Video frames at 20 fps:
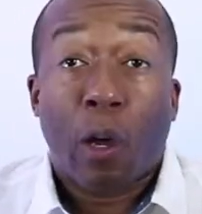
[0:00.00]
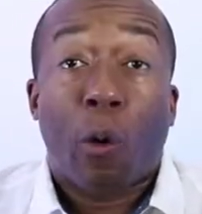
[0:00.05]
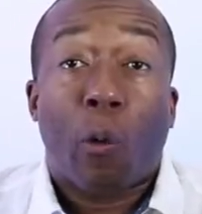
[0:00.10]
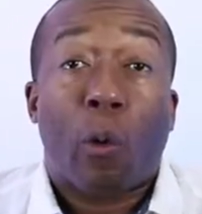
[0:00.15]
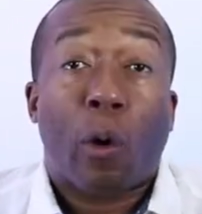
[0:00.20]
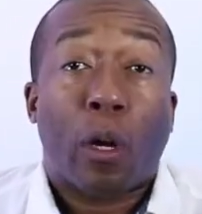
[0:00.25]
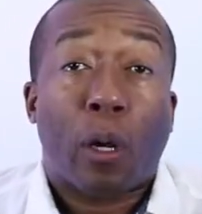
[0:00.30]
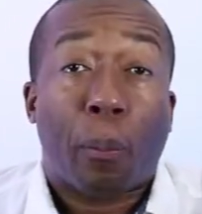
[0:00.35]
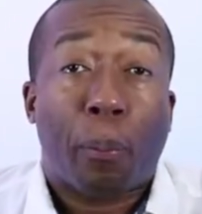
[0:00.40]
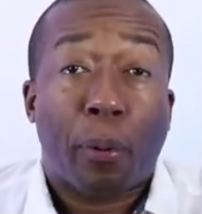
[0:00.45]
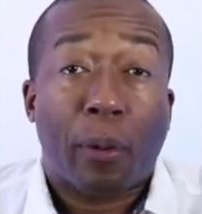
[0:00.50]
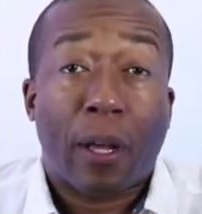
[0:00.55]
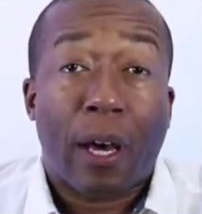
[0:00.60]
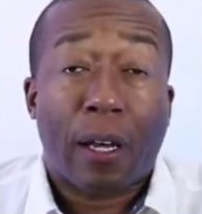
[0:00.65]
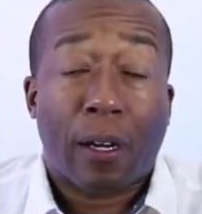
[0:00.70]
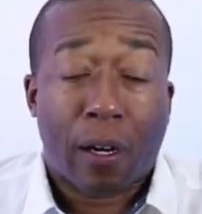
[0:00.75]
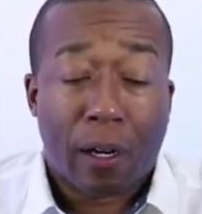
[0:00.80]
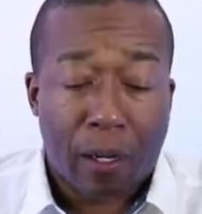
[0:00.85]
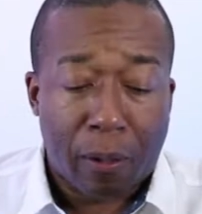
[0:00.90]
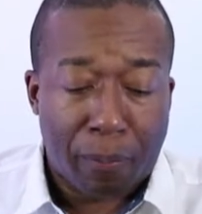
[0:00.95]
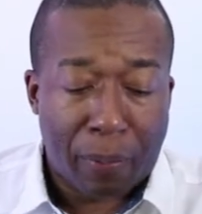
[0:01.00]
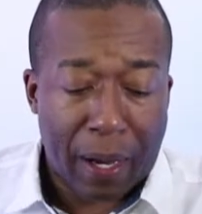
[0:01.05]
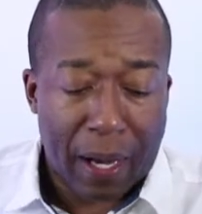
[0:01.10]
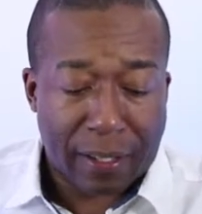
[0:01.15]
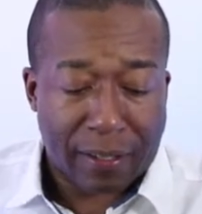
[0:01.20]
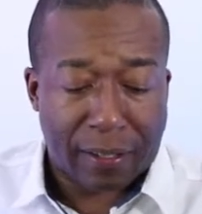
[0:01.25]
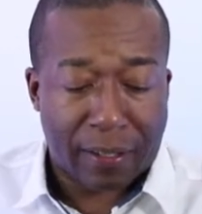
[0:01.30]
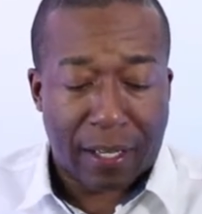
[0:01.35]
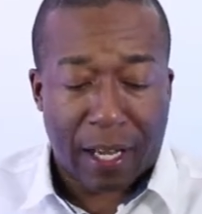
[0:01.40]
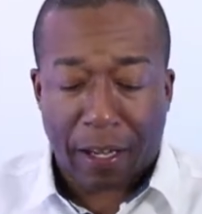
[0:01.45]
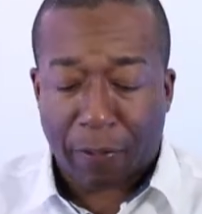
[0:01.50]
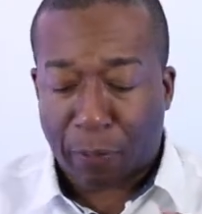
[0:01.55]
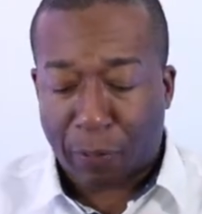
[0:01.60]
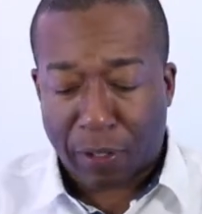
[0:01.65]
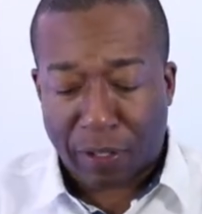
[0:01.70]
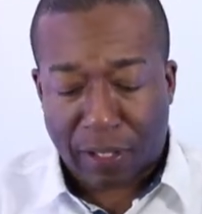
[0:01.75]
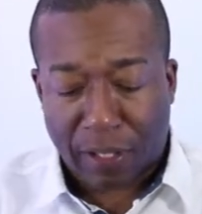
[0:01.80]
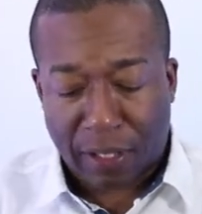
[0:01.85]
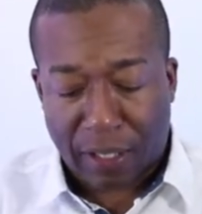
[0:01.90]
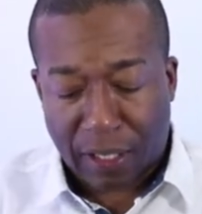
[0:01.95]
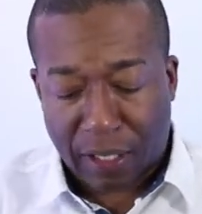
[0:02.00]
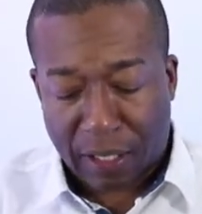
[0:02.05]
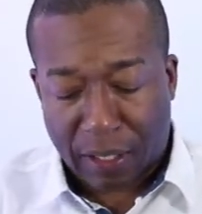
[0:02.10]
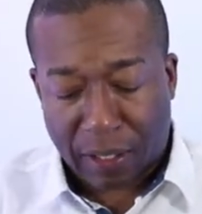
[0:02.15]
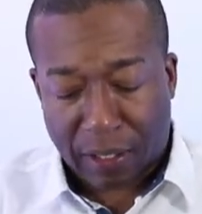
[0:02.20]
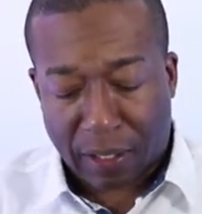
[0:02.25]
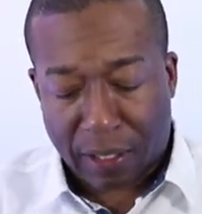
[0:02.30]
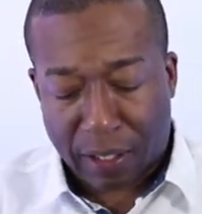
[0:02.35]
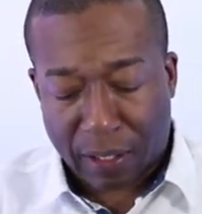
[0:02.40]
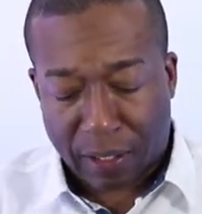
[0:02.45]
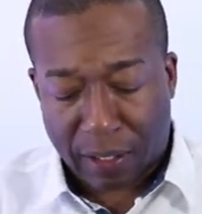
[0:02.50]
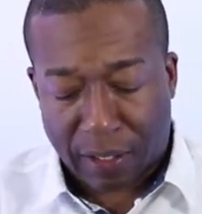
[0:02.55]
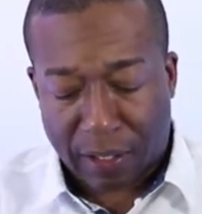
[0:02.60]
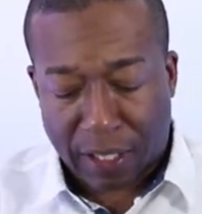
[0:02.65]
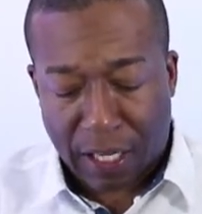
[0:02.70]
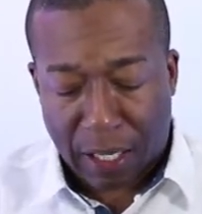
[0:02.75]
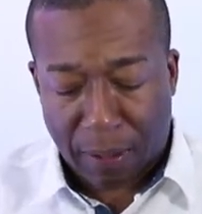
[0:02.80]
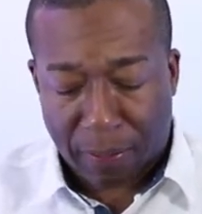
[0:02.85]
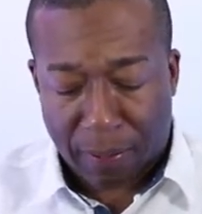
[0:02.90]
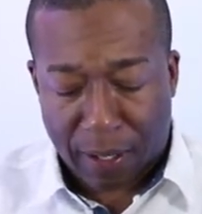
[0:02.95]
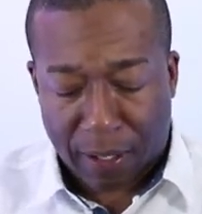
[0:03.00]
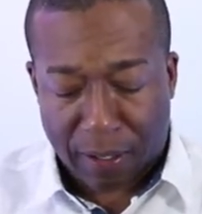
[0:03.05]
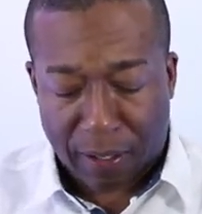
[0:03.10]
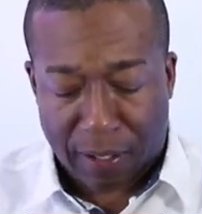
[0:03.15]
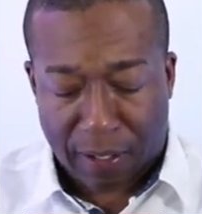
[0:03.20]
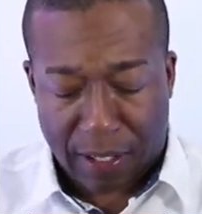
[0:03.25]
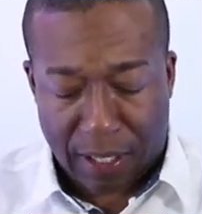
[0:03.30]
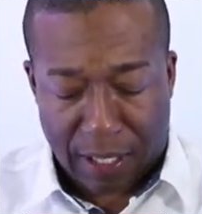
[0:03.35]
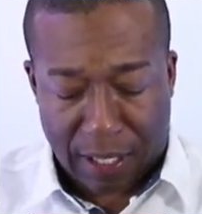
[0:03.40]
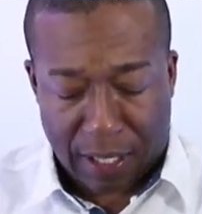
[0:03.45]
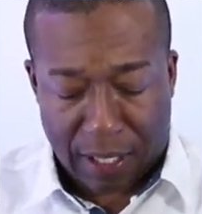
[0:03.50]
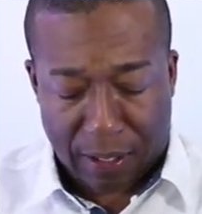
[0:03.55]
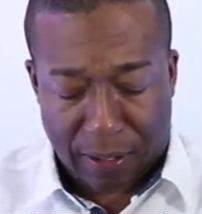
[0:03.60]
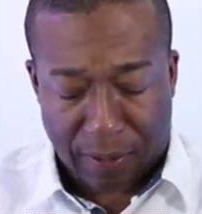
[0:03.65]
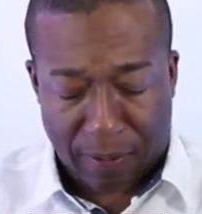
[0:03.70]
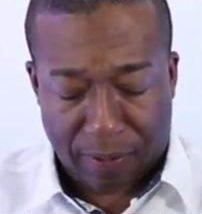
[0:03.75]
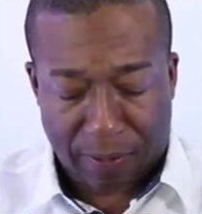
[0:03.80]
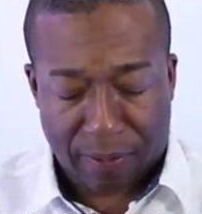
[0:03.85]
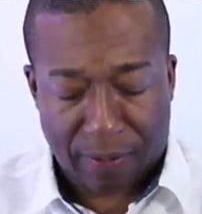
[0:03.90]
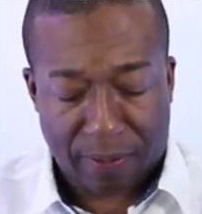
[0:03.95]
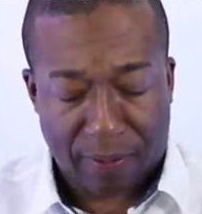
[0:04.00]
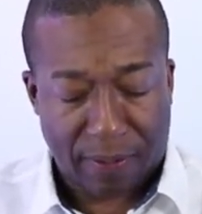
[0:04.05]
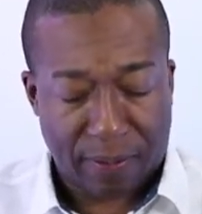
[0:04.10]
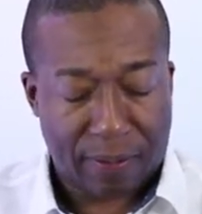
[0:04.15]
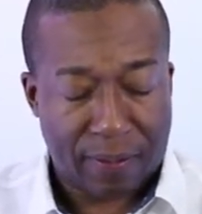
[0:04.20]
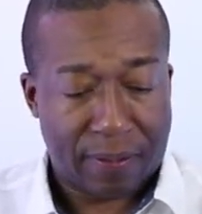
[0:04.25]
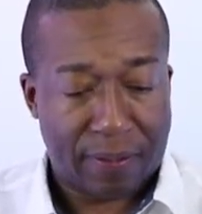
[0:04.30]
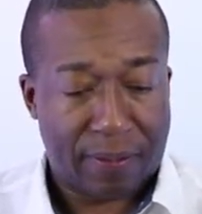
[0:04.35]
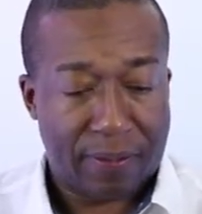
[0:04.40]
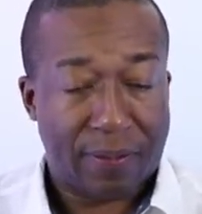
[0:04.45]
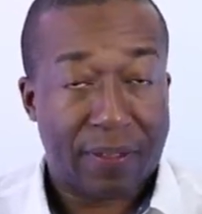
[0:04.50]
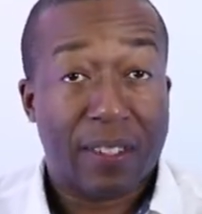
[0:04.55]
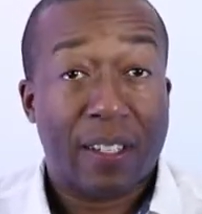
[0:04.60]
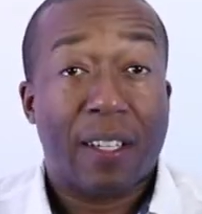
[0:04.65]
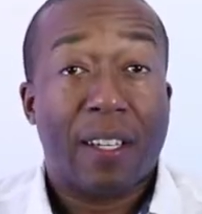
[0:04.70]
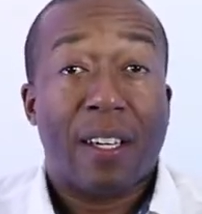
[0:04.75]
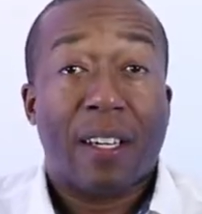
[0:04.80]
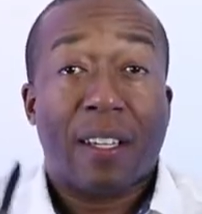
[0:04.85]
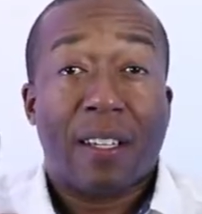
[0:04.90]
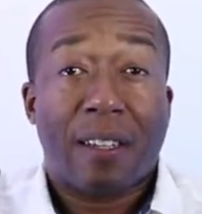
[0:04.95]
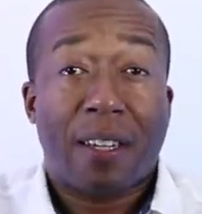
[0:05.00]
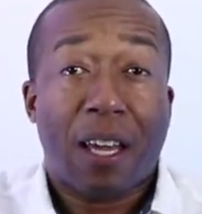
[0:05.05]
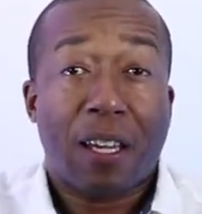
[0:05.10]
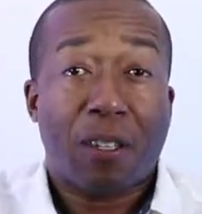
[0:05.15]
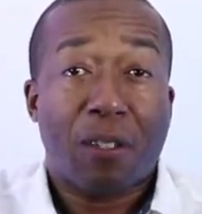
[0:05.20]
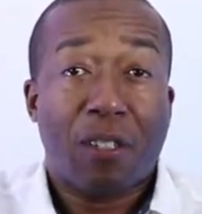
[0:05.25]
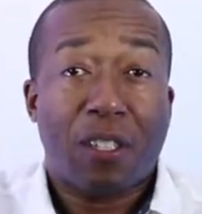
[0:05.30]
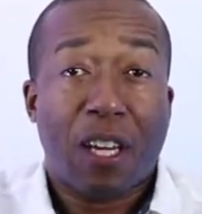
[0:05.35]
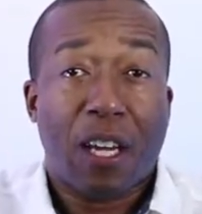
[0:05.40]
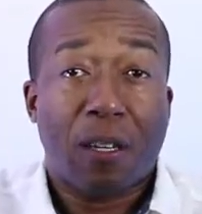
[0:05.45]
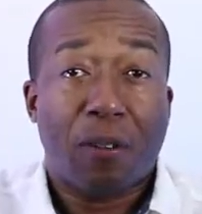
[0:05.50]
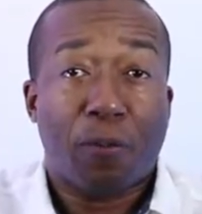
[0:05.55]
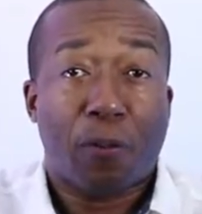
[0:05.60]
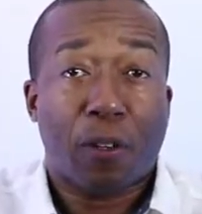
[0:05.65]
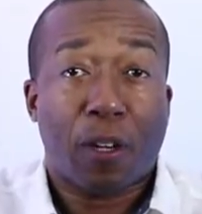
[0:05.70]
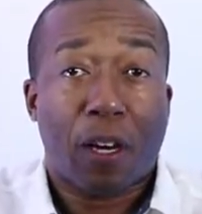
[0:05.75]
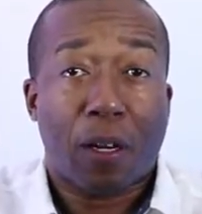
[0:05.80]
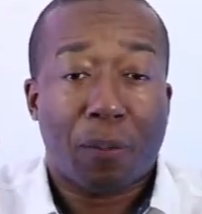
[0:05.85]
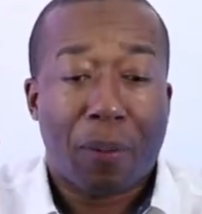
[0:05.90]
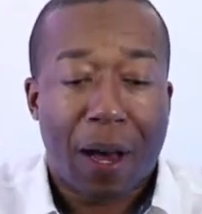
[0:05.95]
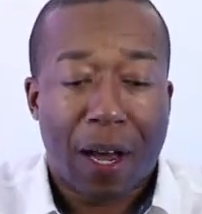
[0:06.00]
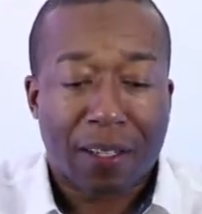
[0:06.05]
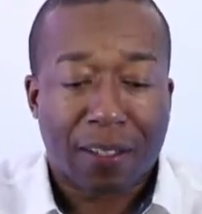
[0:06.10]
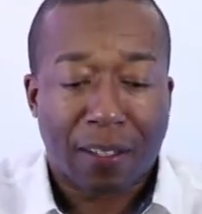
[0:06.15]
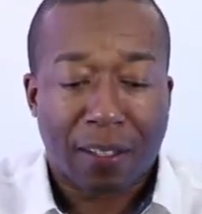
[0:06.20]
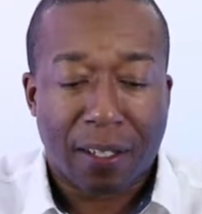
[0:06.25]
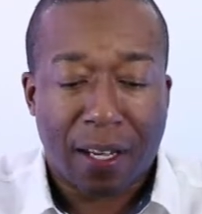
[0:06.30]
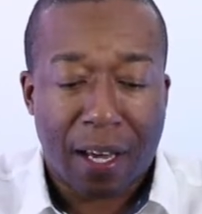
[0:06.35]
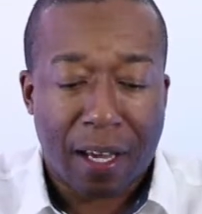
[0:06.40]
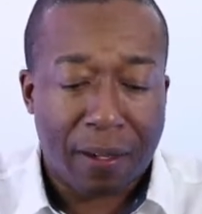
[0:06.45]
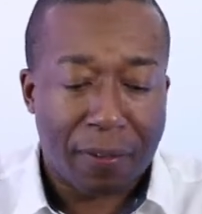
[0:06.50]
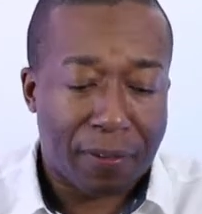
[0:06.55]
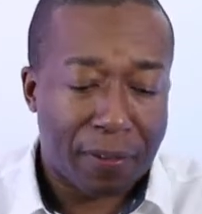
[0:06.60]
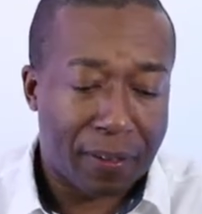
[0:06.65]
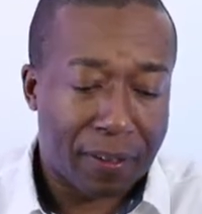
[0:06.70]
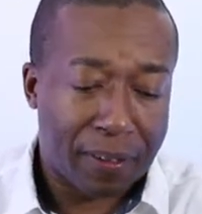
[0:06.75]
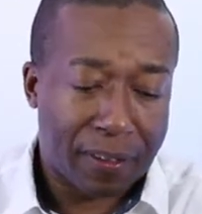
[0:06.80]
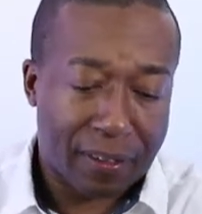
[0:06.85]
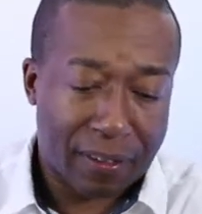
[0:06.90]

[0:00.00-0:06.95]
we're going to pull out our unboxing knife once again and cut this tape out of the side. Thank you, Jaden, for the unboxing knife.